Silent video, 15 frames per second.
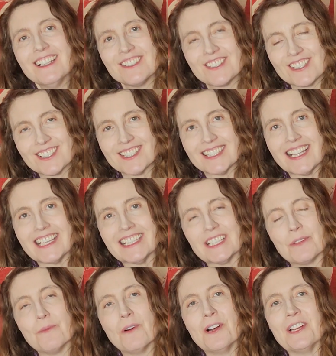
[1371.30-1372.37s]
just like the
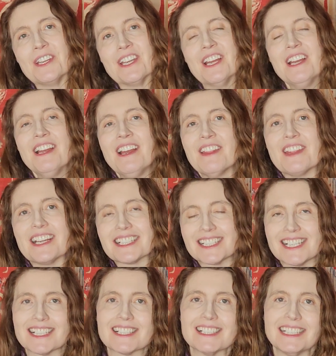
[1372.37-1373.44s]
one that
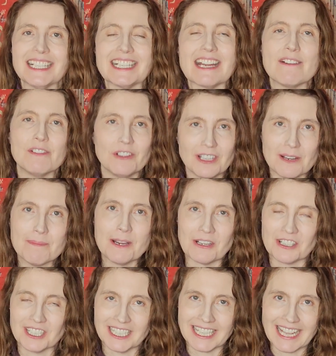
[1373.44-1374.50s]
Cecily Neville
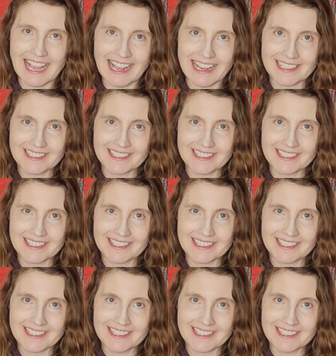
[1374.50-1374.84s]
apparently had,